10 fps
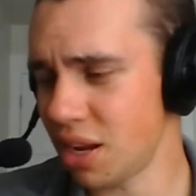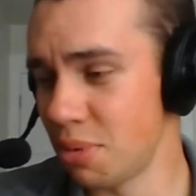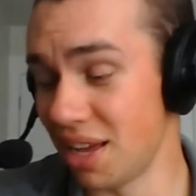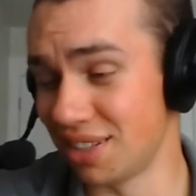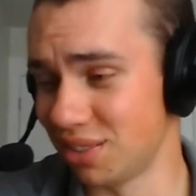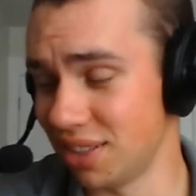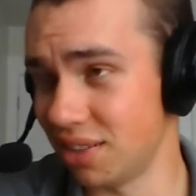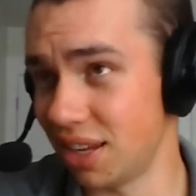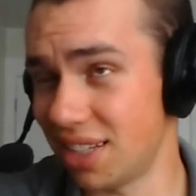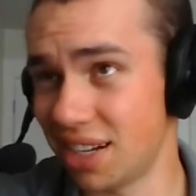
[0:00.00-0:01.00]
That's
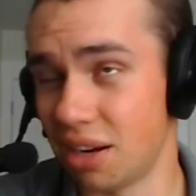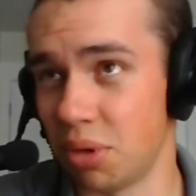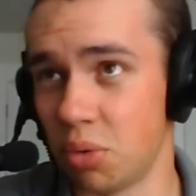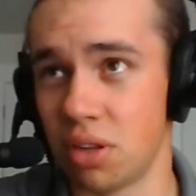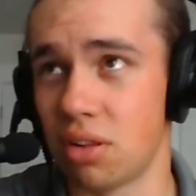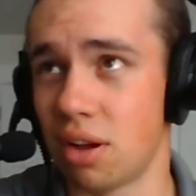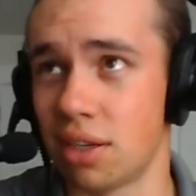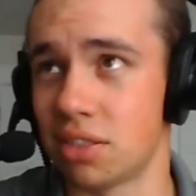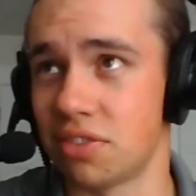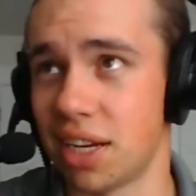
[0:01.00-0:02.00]
got to be one of the
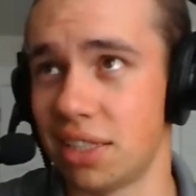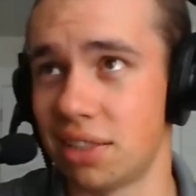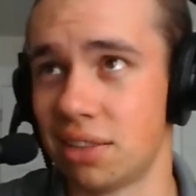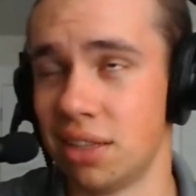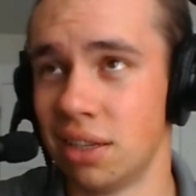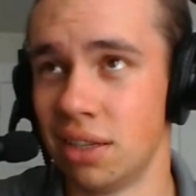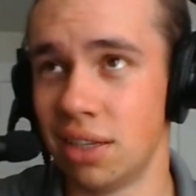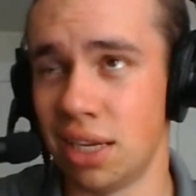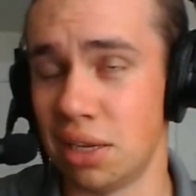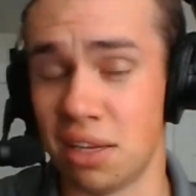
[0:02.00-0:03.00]
longest flights
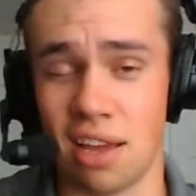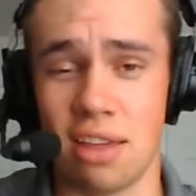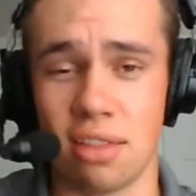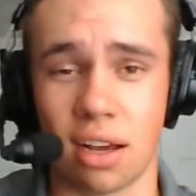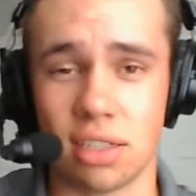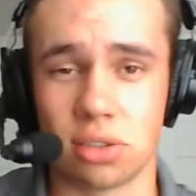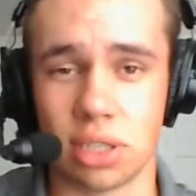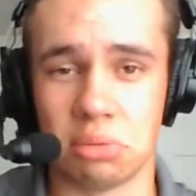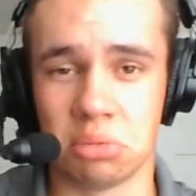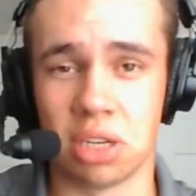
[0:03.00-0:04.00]
in the
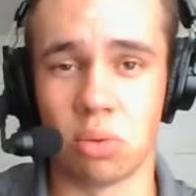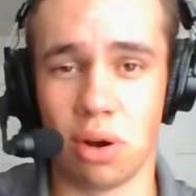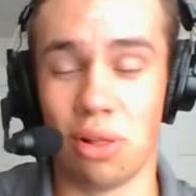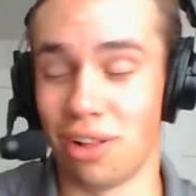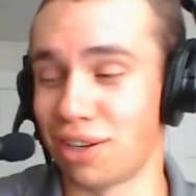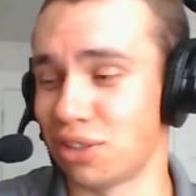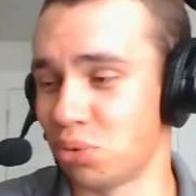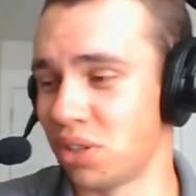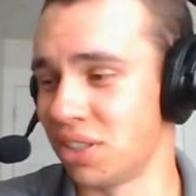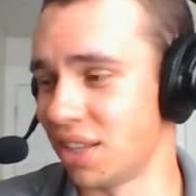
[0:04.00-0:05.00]
country, like one of the
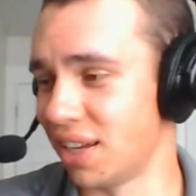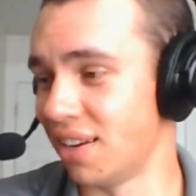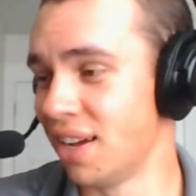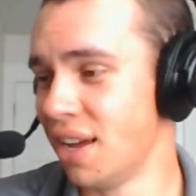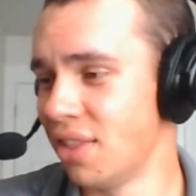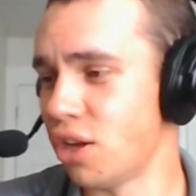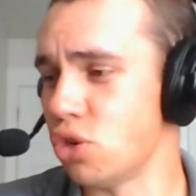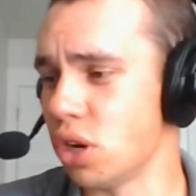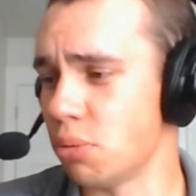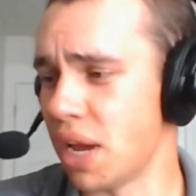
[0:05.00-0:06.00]
longest ones that
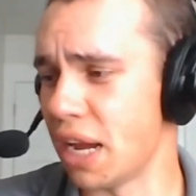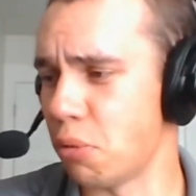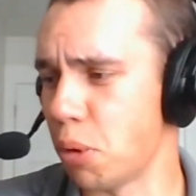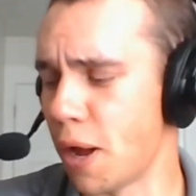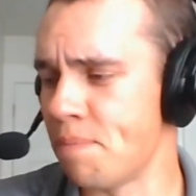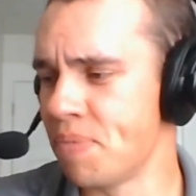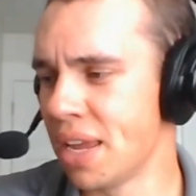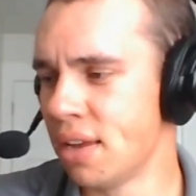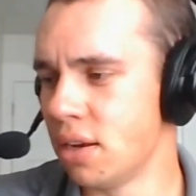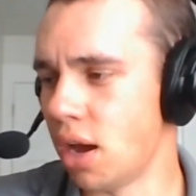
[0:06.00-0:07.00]
you could make. But
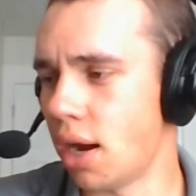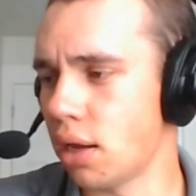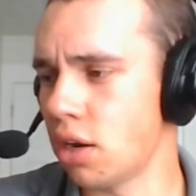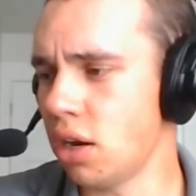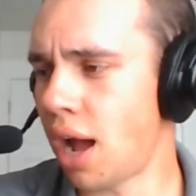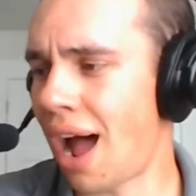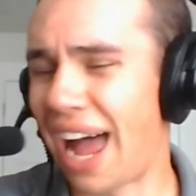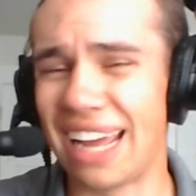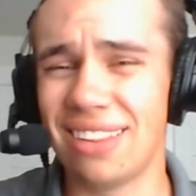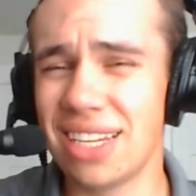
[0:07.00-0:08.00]
not a
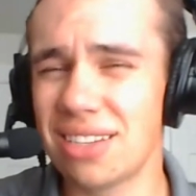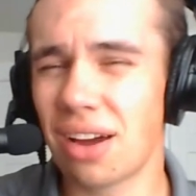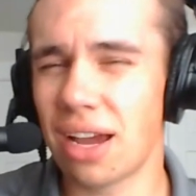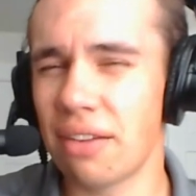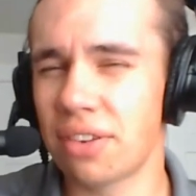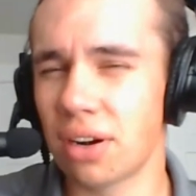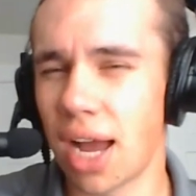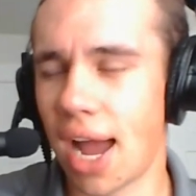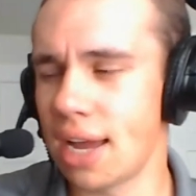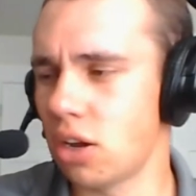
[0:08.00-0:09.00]
highly sought after
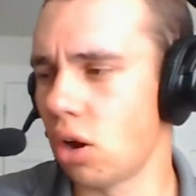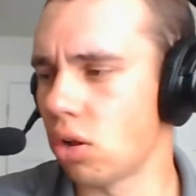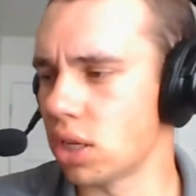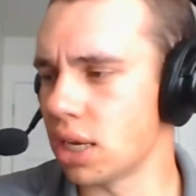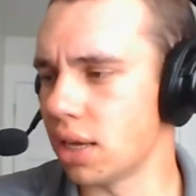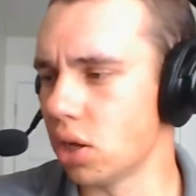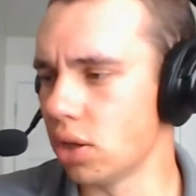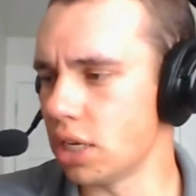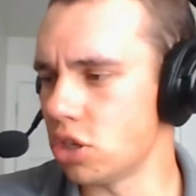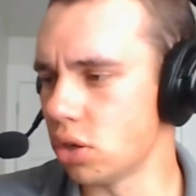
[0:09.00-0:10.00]
guy, Colin
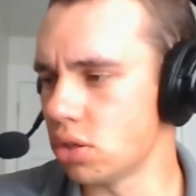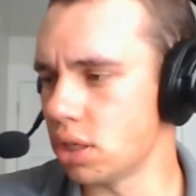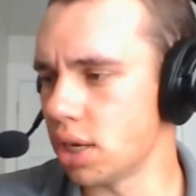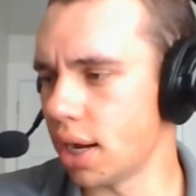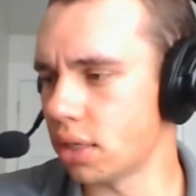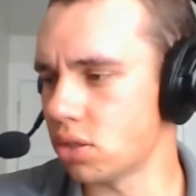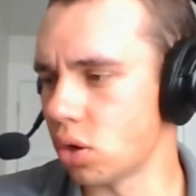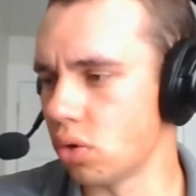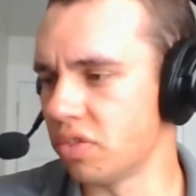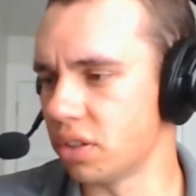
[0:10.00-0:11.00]
Gill. He chose the Ducks
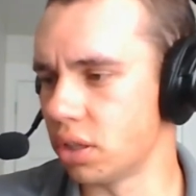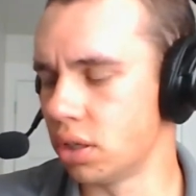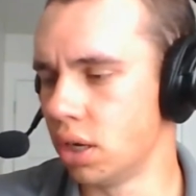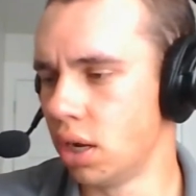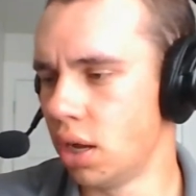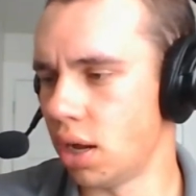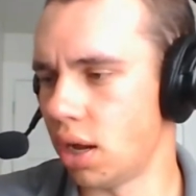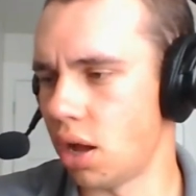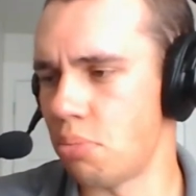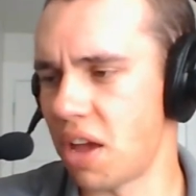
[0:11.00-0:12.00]
over
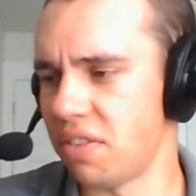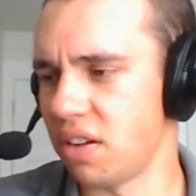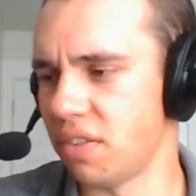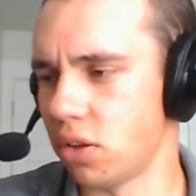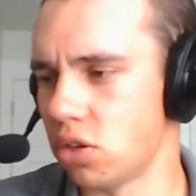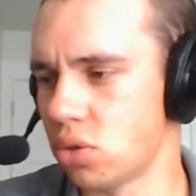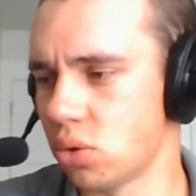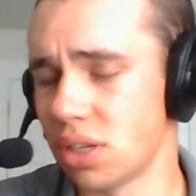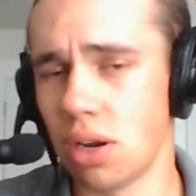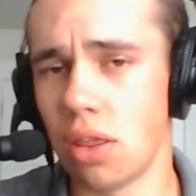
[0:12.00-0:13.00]
a bevy of other
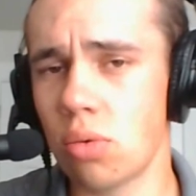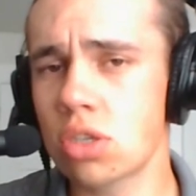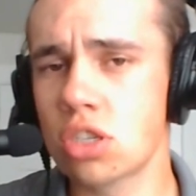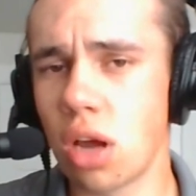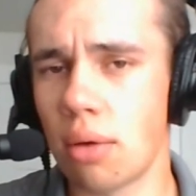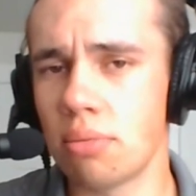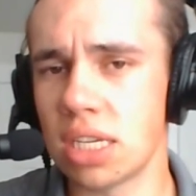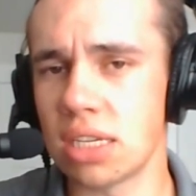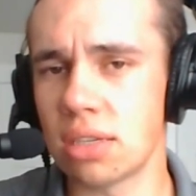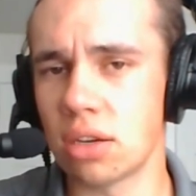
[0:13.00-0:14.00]
schools. There were some
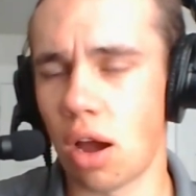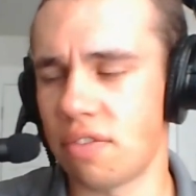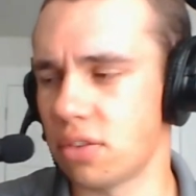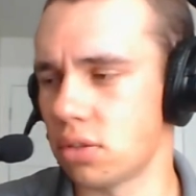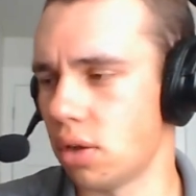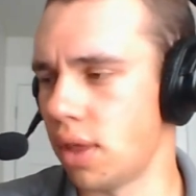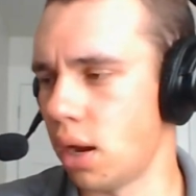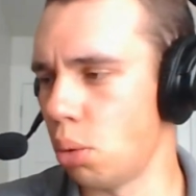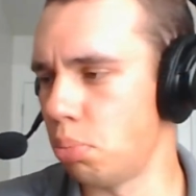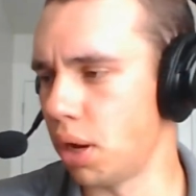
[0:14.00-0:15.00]
decent offers on
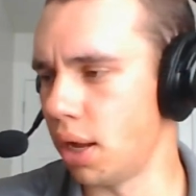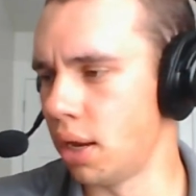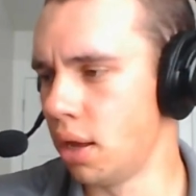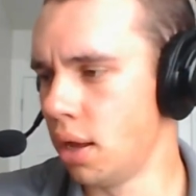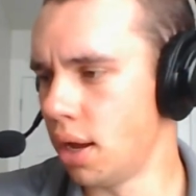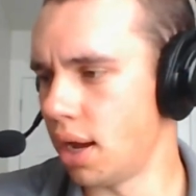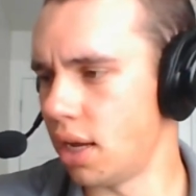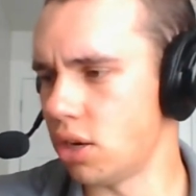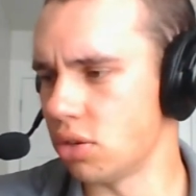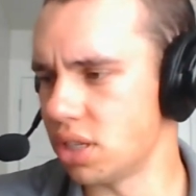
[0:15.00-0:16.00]
there, but
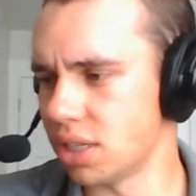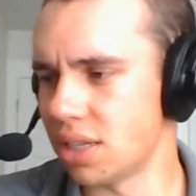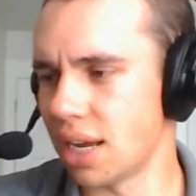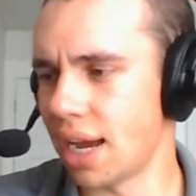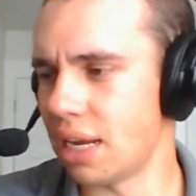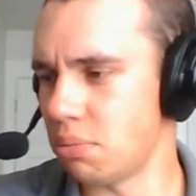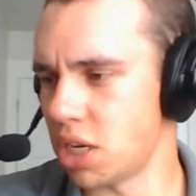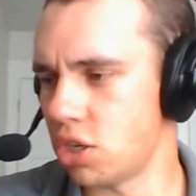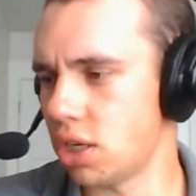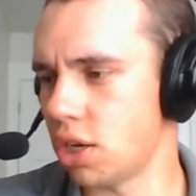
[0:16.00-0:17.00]
you know, Cincinnati,
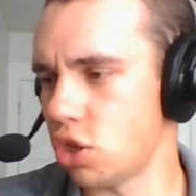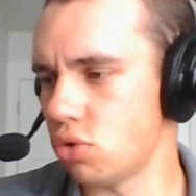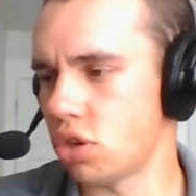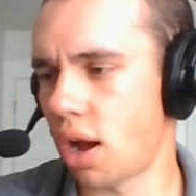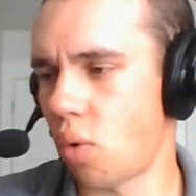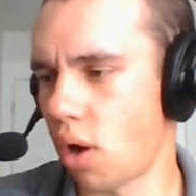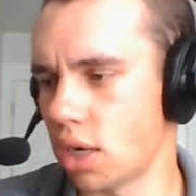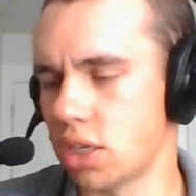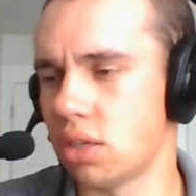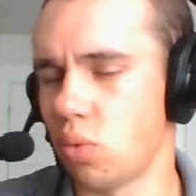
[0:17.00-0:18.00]
Michigan, Utah,
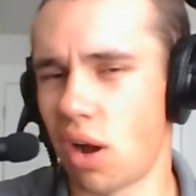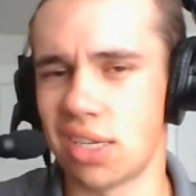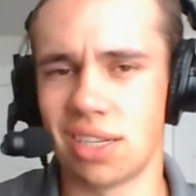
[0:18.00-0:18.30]
Washington,